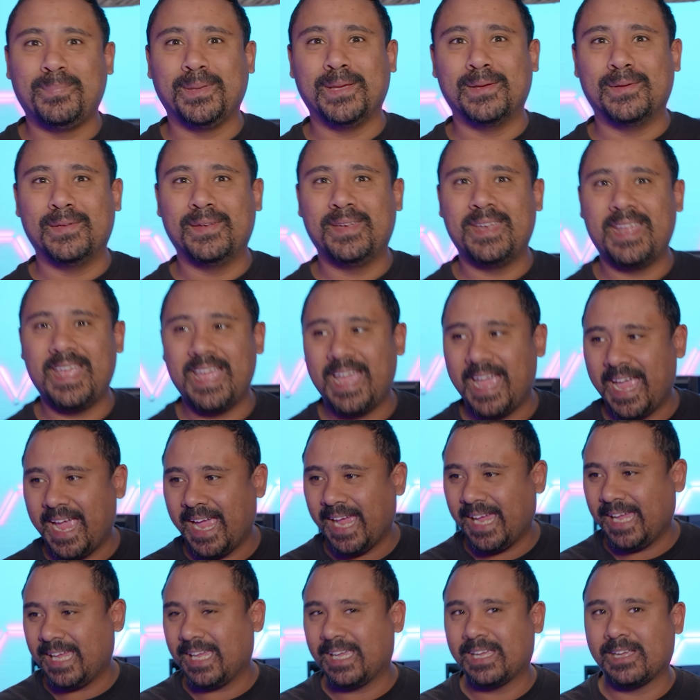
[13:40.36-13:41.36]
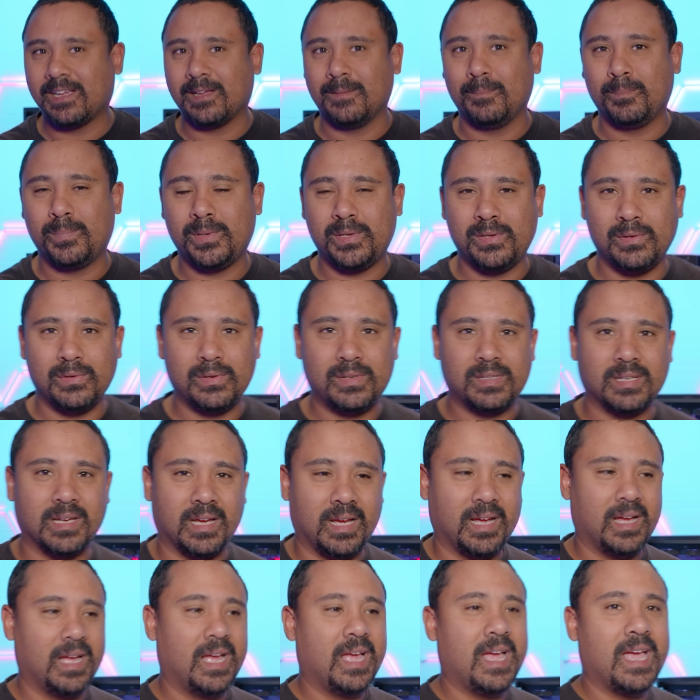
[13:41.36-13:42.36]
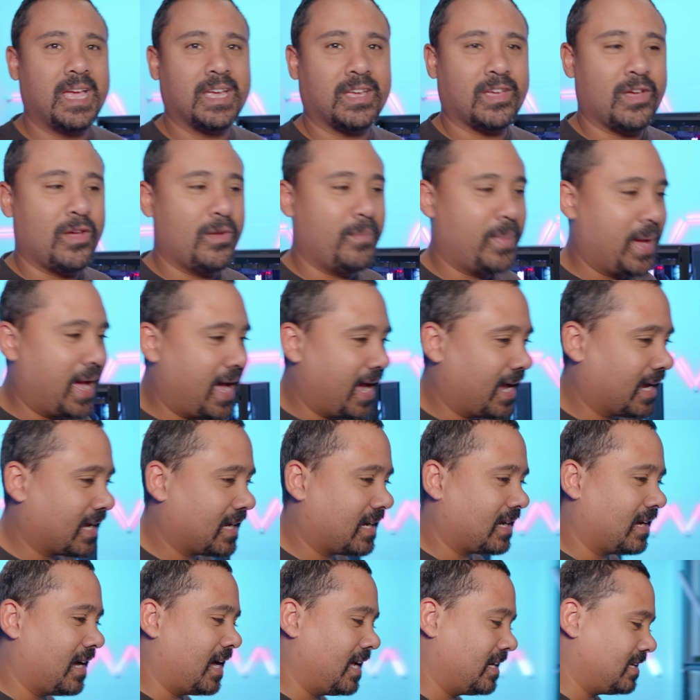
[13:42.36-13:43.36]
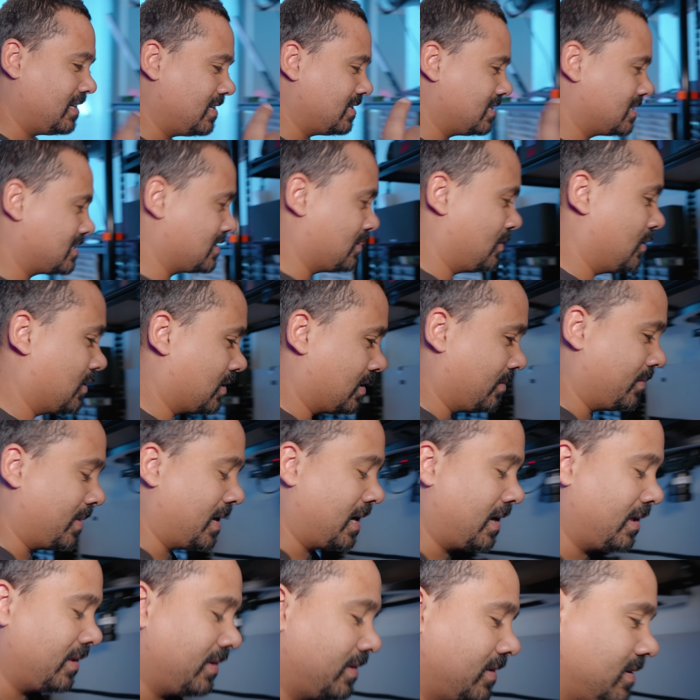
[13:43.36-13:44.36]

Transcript: built a computer. Go back, I didn't talk about